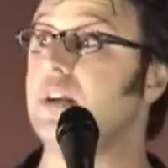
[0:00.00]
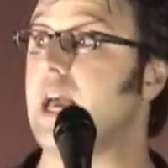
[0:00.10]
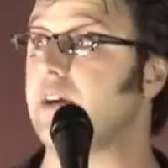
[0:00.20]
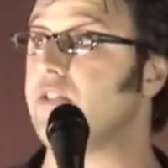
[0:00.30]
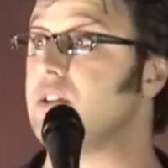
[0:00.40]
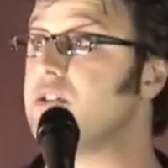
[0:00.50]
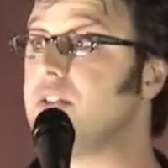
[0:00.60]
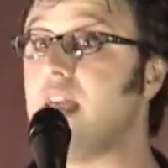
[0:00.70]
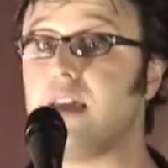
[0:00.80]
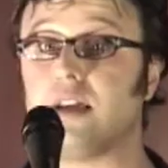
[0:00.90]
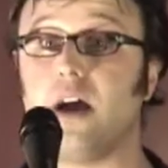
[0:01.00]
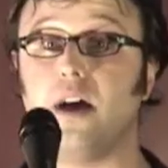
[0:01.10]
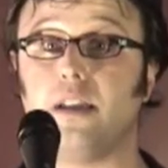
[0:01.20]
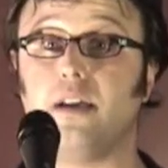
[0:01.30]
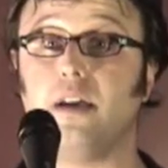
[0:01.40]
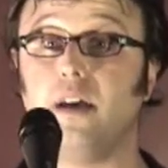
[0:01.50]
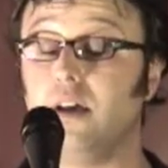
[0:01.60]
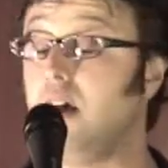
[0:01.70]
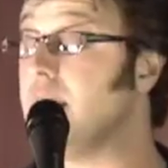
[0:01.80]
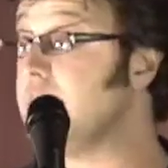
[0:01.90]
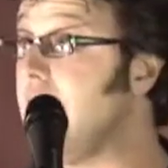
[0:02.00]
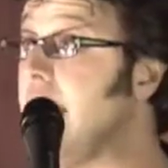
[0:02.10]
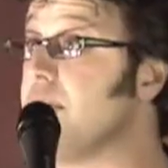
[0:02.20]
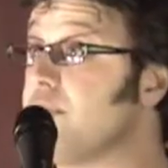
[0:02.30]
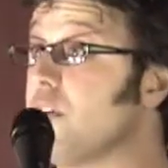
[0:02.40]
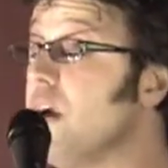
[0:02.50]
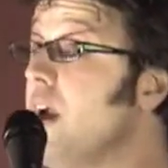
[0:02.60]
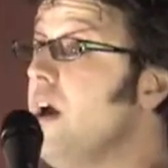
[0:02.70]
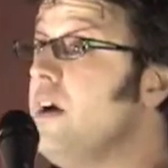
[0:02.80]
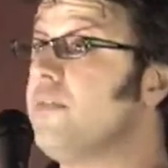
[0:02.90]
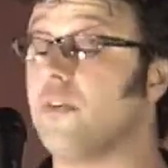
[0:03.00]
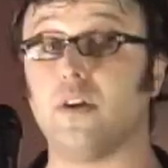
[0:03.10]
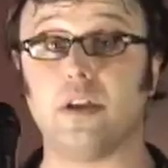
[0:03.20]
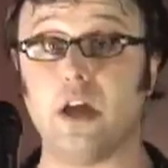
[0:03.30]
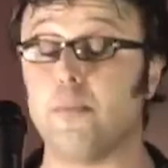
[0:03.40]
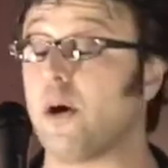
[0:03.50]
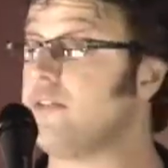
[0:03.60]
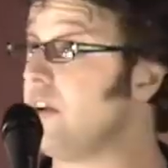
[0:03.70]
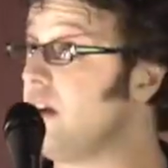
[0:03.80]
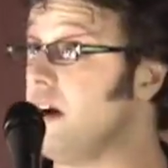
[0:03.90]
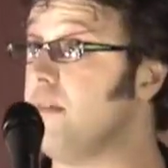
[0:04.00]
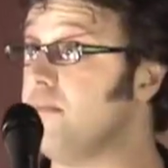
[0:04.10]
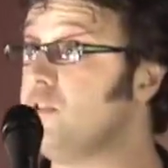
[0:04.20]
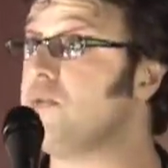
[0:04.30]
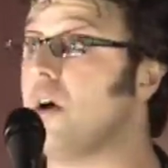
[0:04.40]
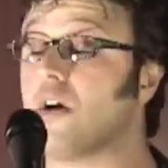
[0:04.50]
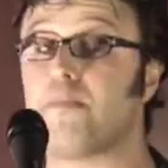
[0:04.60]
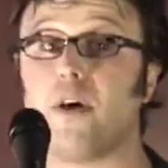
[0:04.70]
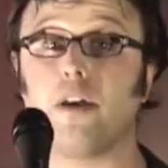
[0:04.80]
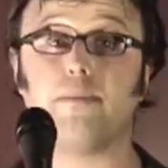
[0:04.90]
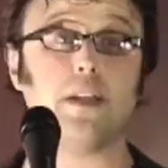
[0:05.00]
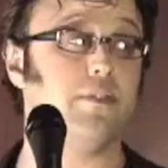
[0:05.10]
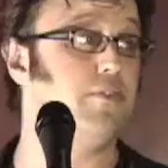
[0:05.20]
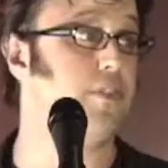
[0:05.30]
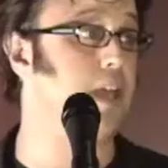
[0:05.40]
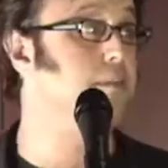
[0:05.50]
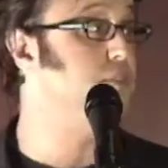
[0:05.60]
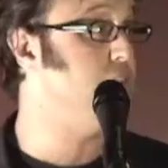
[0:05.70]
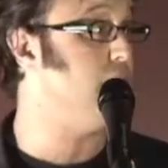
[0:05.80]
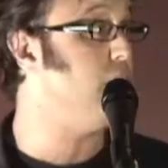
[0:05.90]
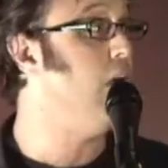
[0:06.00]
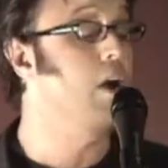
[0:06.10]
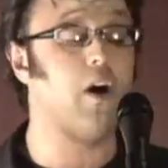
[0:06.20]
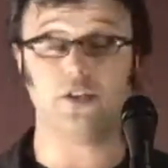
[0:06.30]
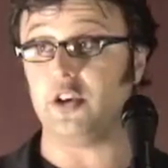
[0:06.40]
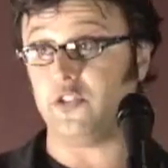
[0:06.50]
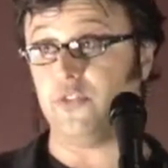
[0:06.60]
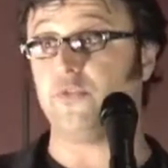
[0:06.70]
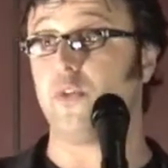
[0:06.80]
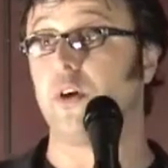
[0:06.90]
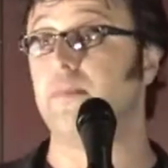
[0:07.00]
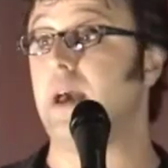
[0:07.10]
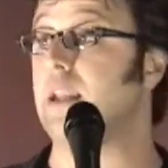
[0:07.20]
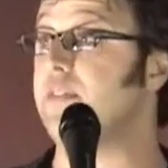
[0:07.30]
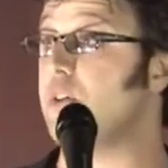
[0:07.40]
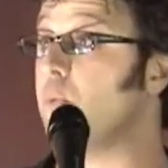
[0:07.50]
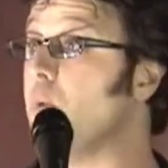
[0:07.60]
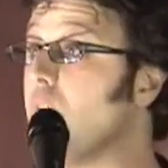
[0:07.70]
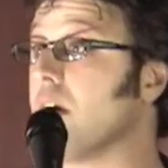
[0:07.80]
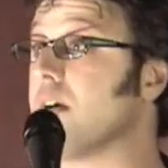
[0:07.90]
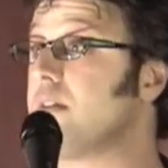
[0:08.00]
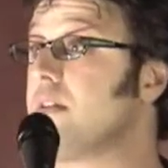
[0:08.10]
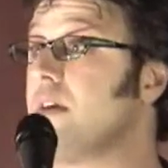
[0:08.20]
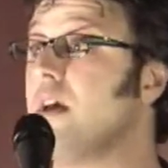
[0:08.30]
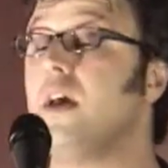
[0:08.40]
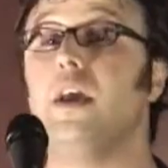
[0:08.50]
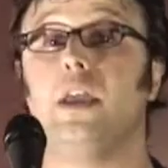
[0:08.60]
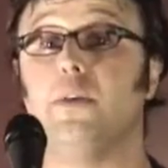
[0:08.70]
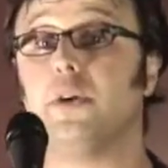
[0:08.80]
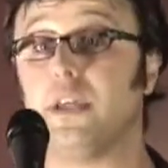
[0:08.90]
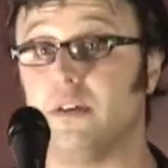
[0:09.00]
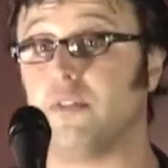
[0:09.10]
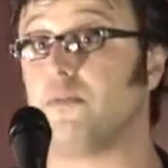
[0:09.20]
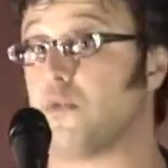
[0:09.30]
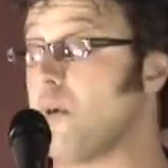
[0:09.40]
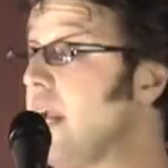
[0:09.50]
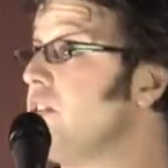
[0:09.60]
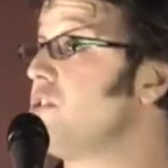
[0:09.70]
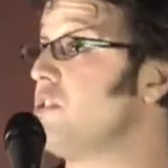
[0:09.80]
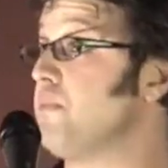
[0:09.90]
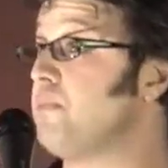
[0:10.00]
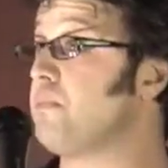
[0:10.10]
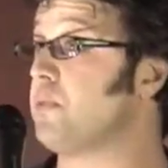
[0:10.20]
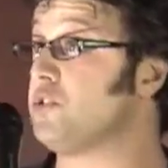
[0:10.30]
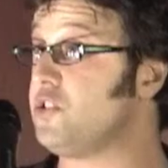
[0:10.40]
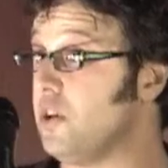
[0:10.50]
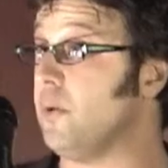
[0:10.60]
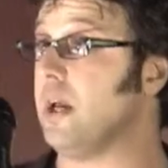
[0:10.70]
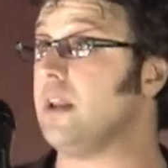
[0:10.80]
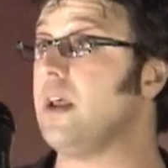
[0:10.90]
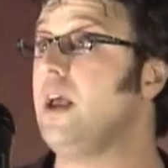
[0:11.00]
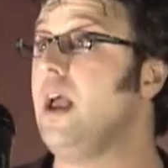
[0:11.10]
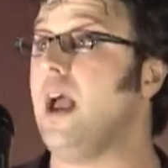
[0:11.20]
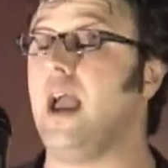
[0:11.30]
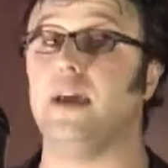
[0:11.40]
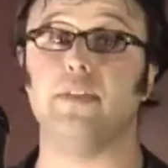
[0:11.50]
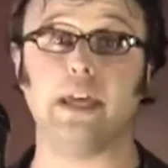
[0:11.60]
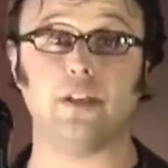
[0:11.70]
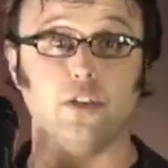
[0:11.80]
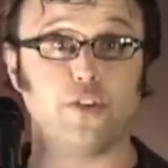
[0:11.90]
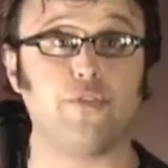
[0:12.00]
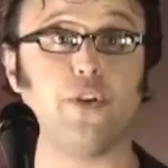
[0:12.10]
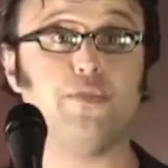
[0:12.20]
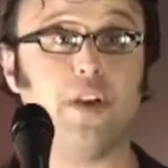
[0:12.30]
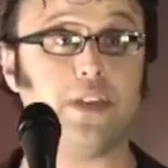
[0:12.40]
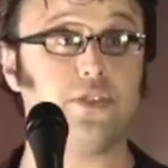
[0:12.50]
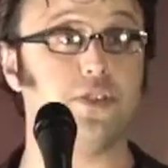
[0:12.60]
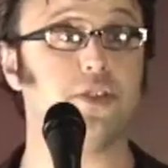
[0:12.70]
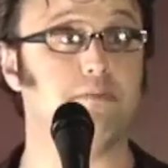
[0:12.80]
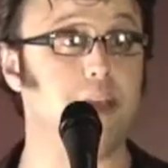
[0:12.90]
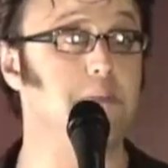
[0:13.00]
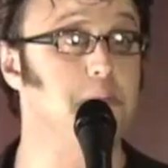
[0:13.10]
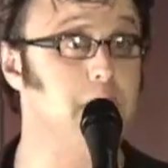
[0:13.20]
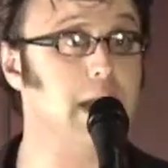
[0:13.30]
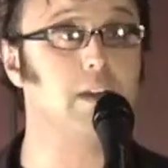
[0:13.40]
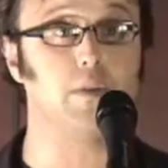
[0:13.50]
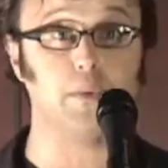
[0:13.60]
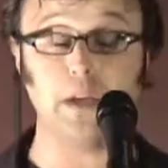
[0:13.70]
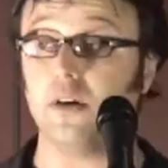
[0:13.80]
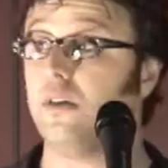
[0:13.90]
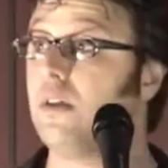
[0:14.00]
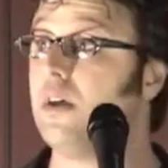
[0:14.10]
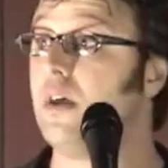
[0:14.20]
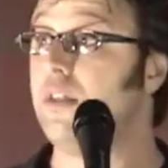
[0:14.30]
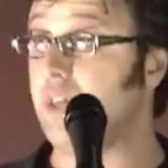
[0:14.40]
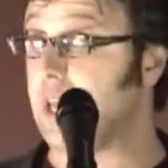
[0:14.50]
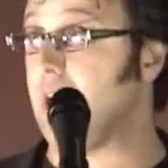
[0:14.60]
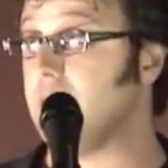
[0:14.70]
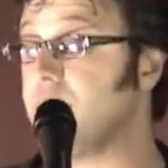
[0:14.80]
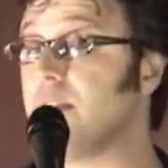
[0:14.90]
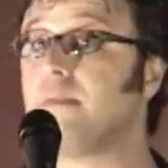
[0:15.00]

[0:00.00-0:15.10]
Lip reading: connections, they got a date for Gelbart to come to our apartment and for them to audition for him. And if it worked, he would give them the rights to pursue it, and they could look for investors and maybe make a real thing out of